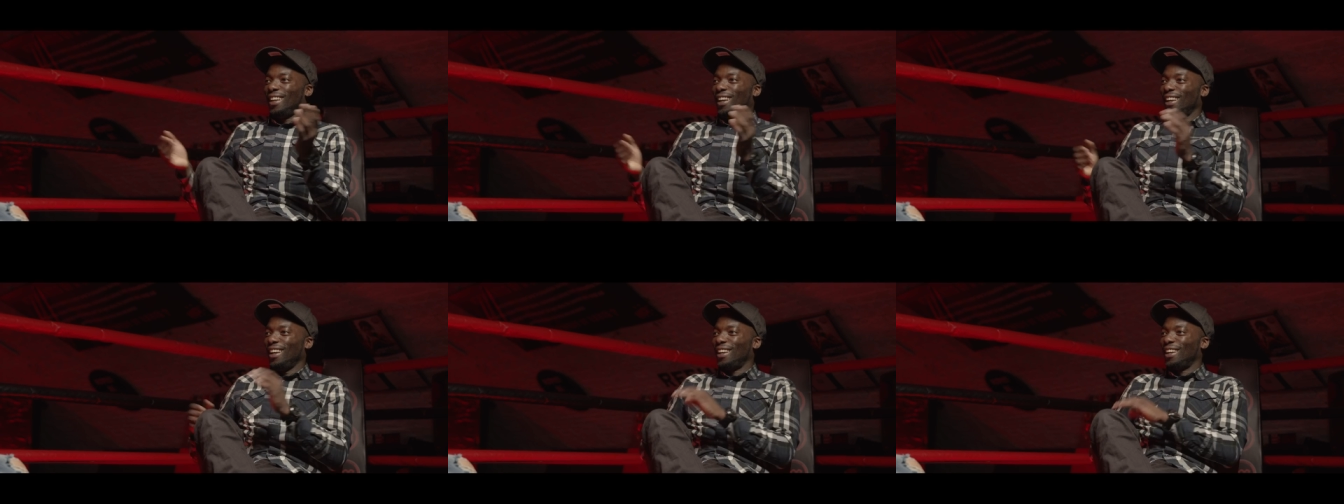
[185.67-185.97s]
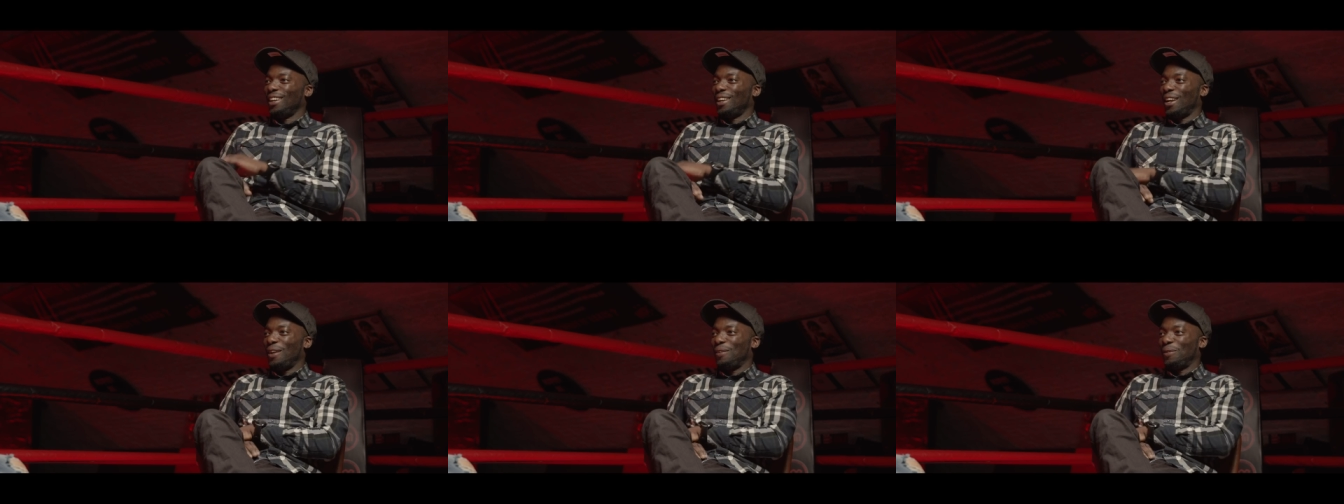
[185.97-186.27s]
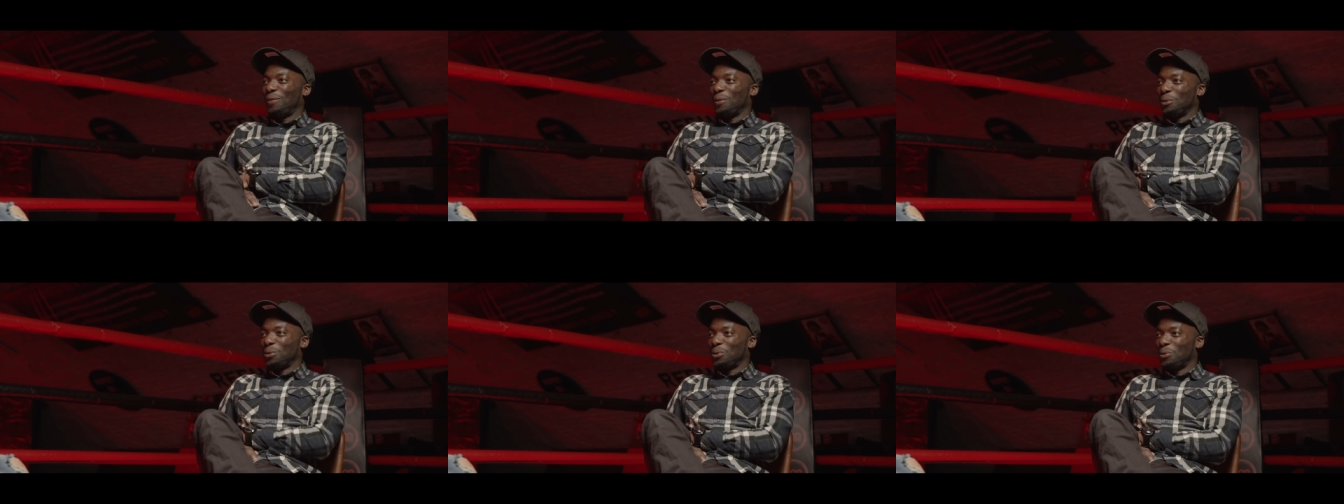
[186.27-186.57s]
Yeah,
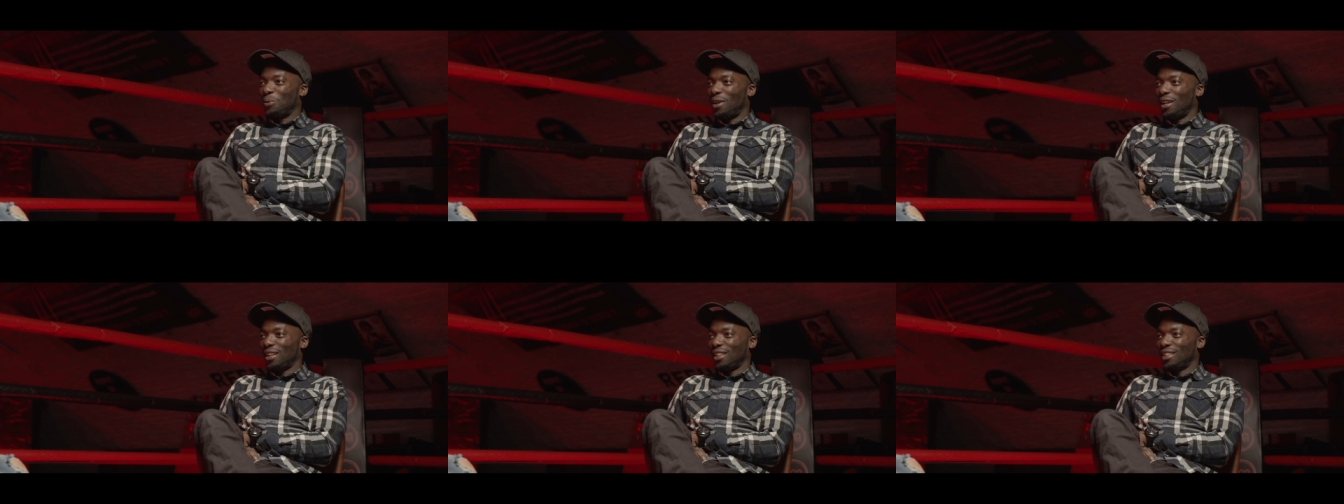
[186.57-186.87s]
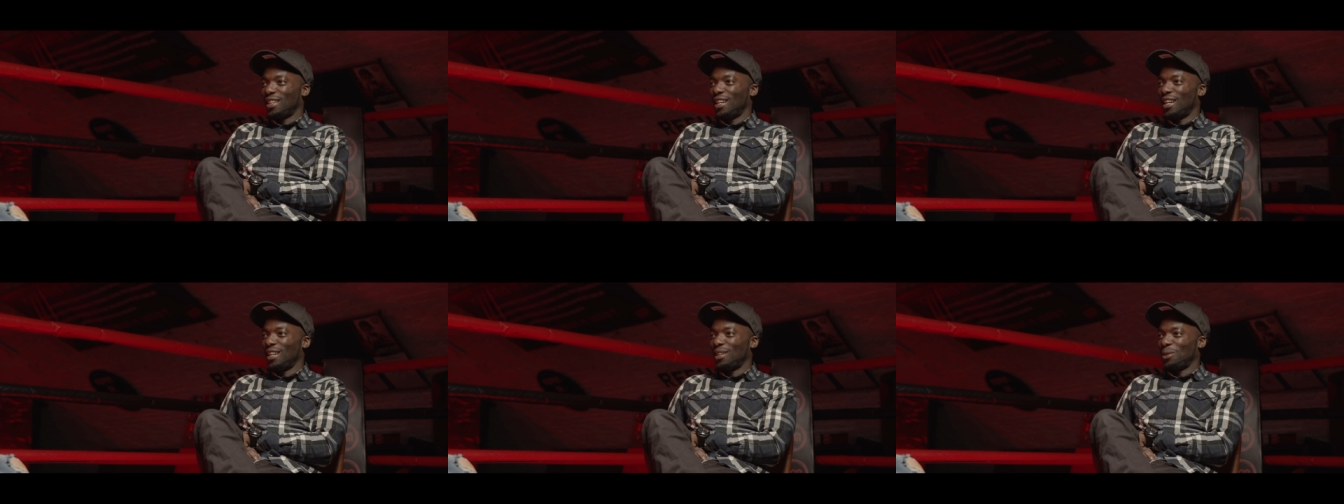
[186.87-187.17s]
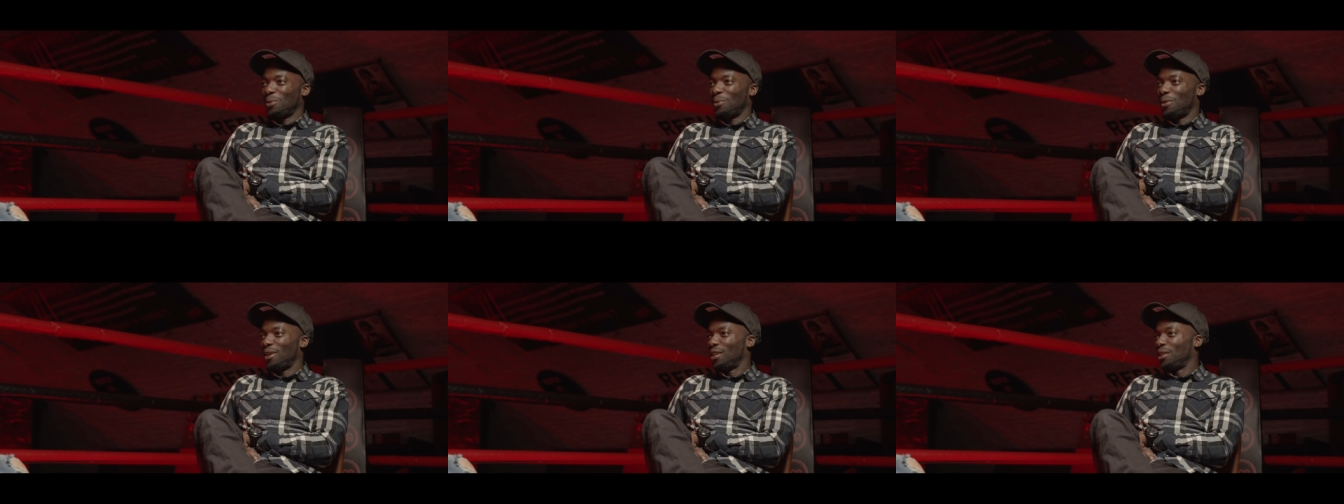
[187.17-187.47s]
everything was quite
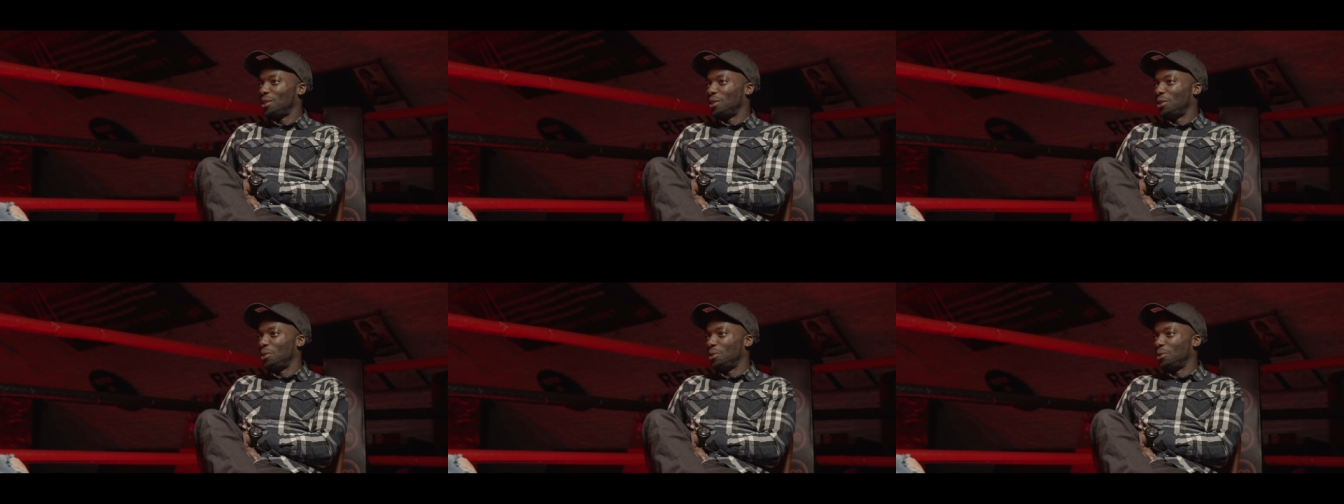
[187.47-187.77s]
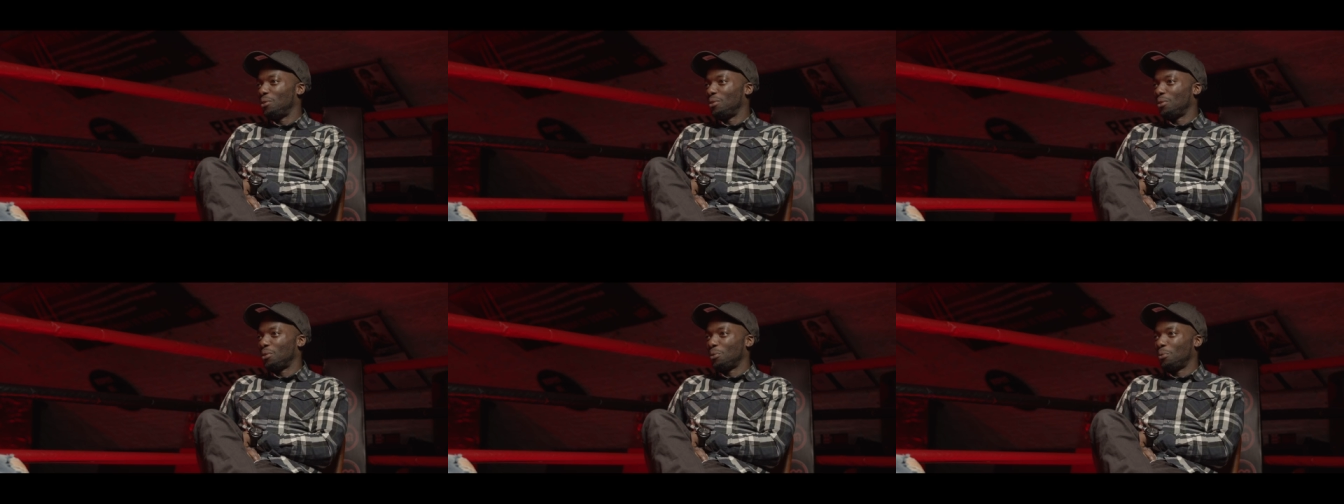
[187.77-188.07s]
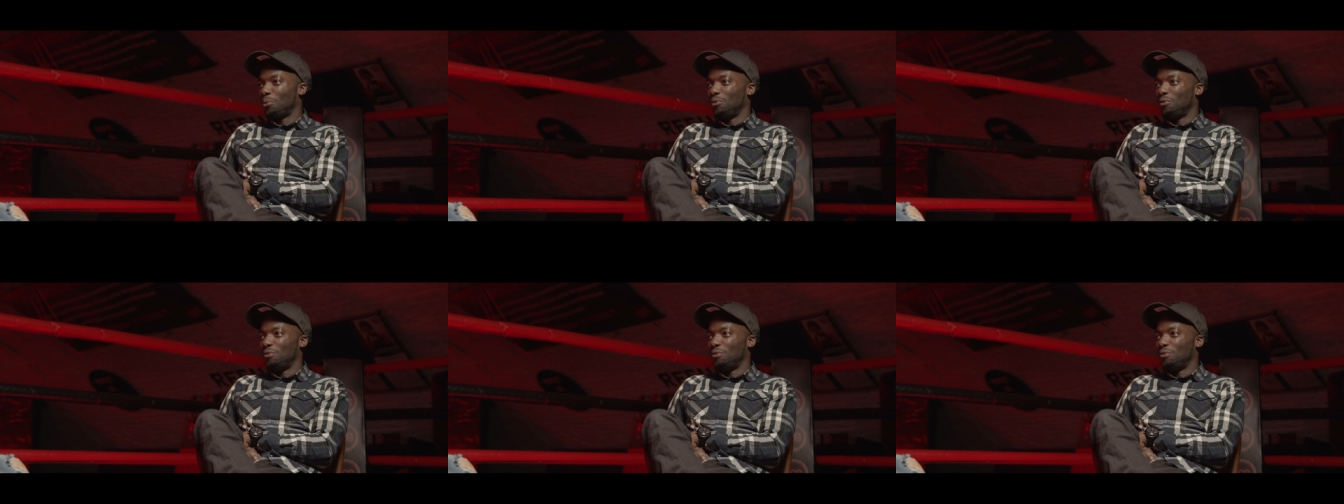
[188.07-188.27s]
exciting, quite new.